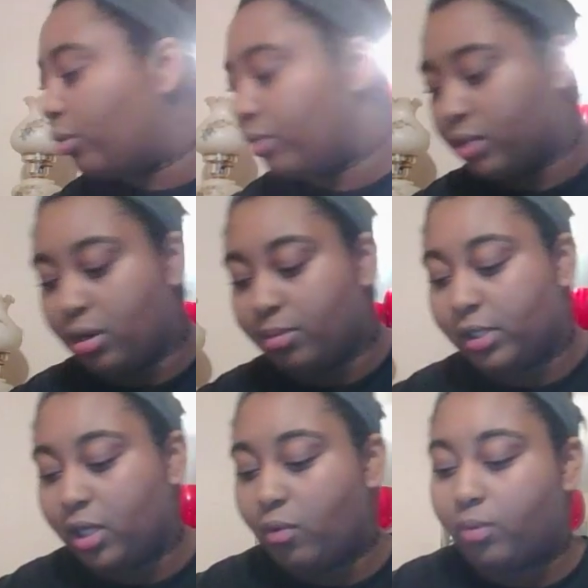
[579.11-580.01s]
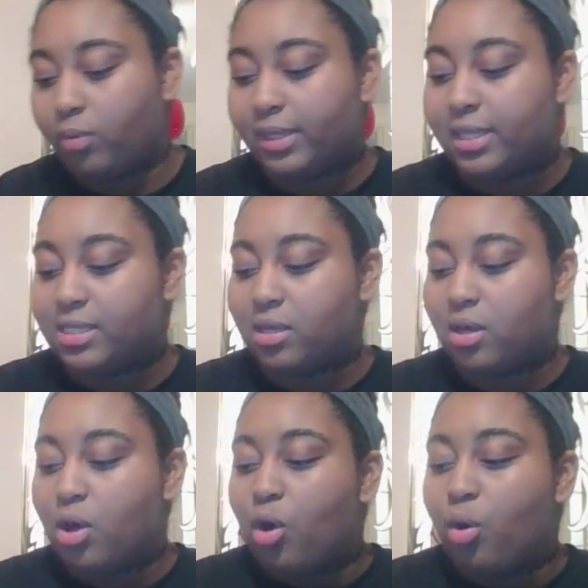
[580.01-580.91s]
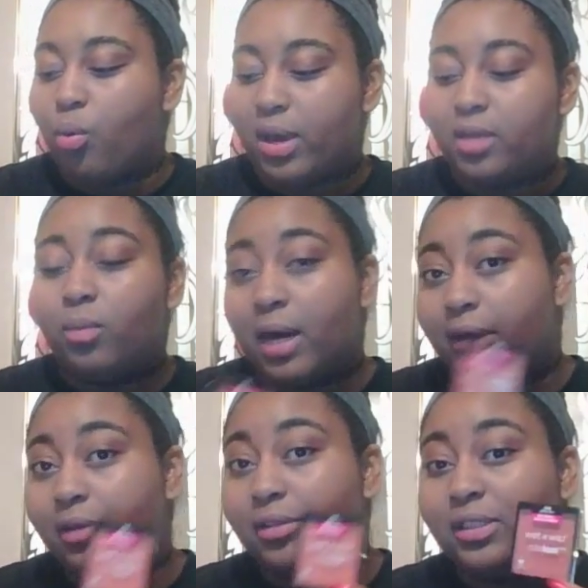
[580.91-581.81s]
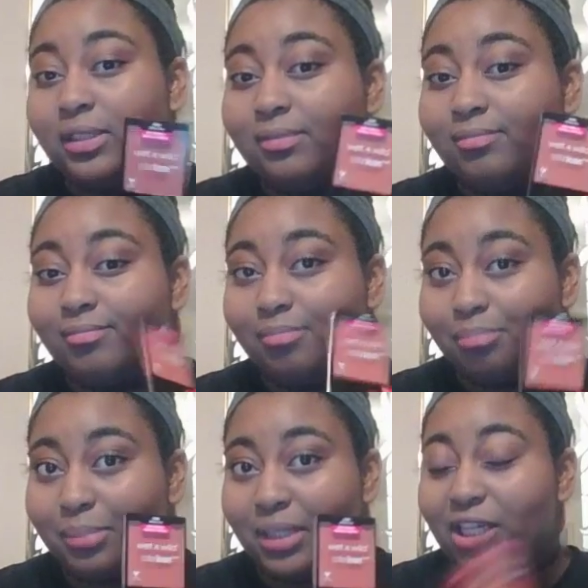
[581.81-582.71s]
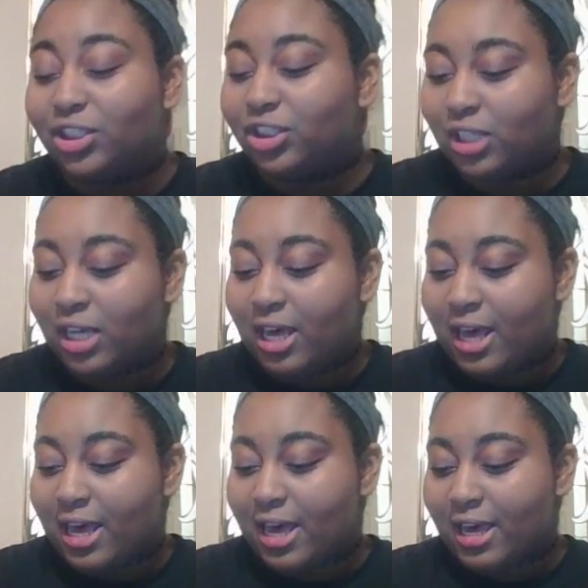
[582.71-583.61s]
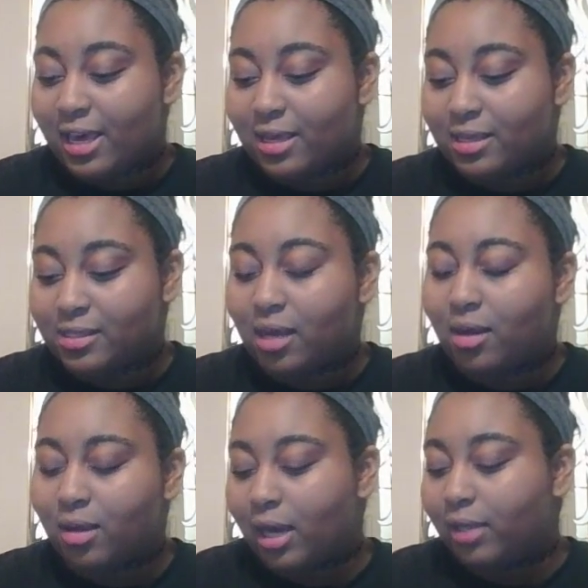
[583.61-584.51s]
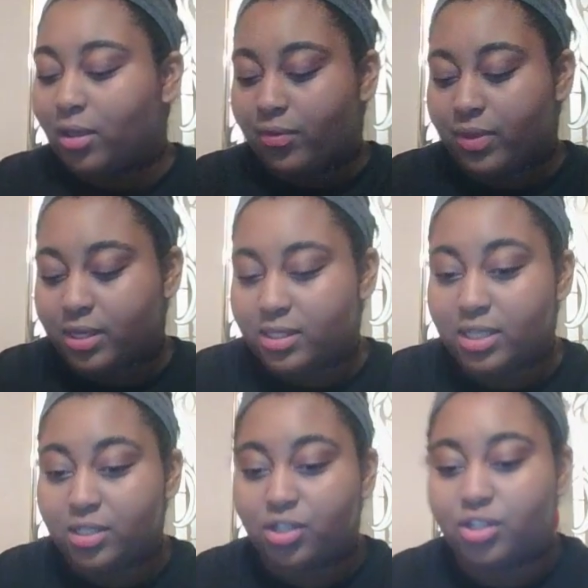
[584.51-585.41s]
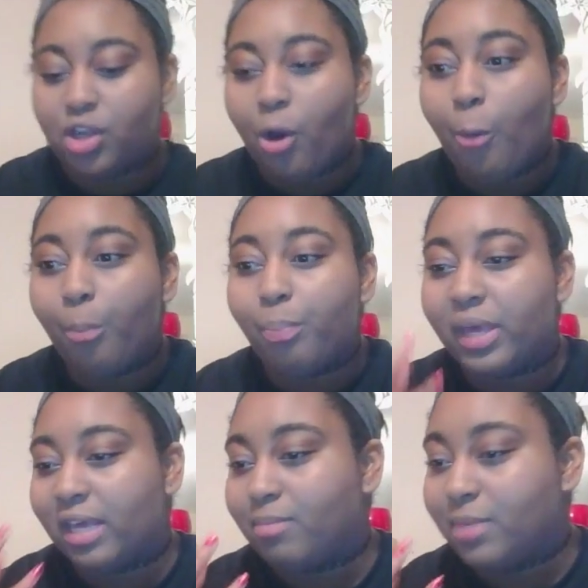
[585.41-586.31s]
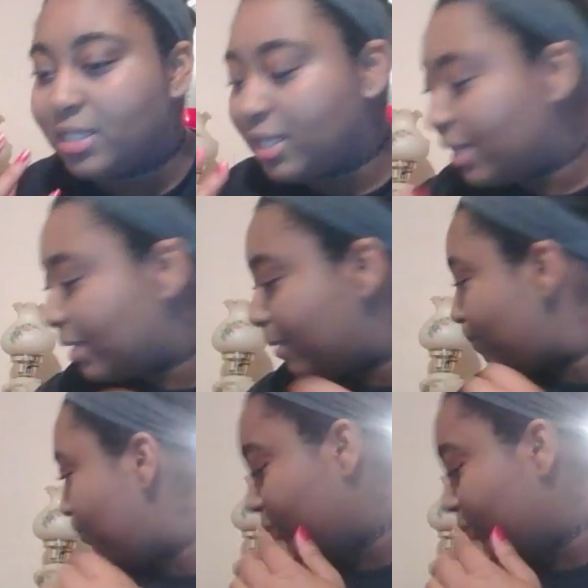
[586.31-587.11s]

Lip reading: So I'm gonna go in with this Wet n Wild blush, and I love this. It's so pigmented.